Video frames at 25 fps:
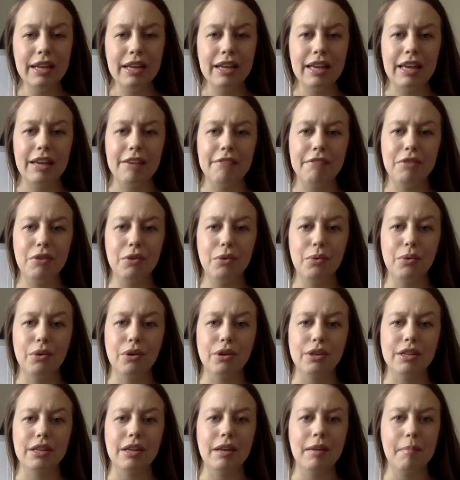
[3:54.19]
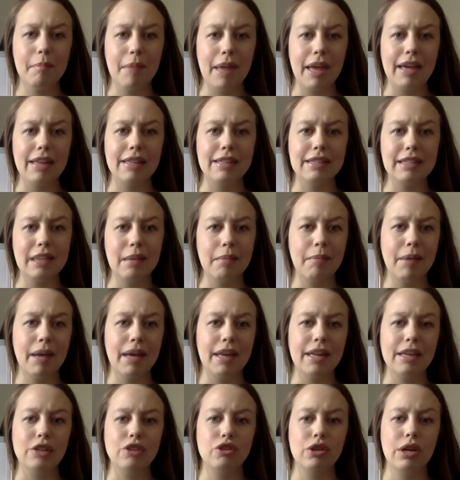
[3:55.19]
if you were to command
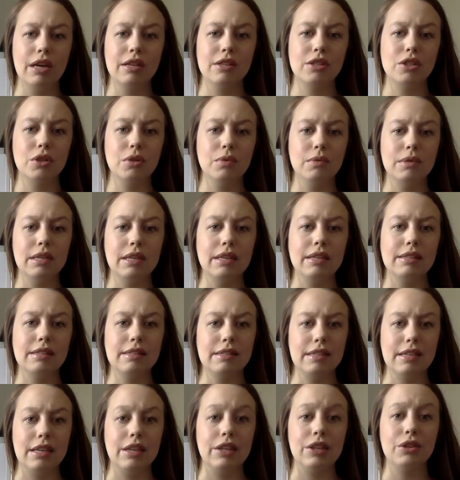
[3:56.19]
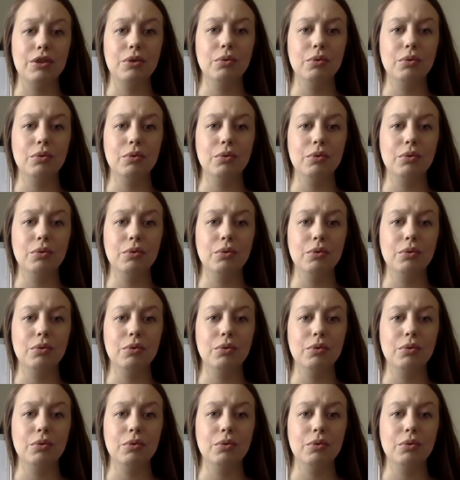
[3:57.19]
somebody just using Z.